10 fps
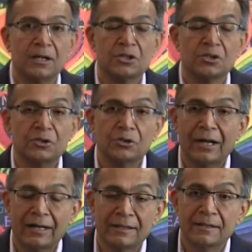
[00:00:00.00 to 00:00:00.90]
So you
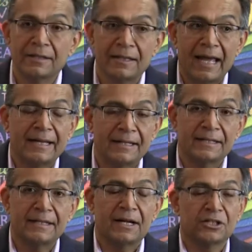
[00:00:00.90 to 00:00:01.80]
get that as
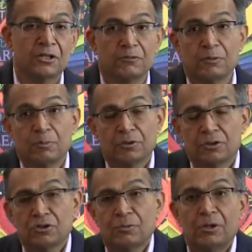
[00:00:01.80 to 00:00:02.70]
a deduction. If you're
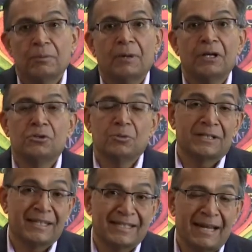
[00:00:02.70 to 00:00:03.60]
contributing money
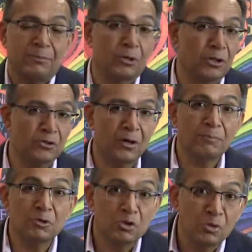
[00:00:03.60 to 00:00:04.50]
towards a SEP, you can do
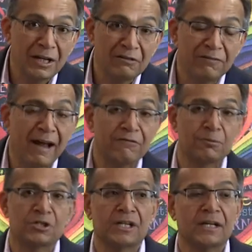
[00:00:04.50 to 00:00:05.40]
up to
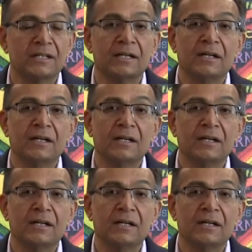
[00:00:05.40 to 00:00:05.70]
25%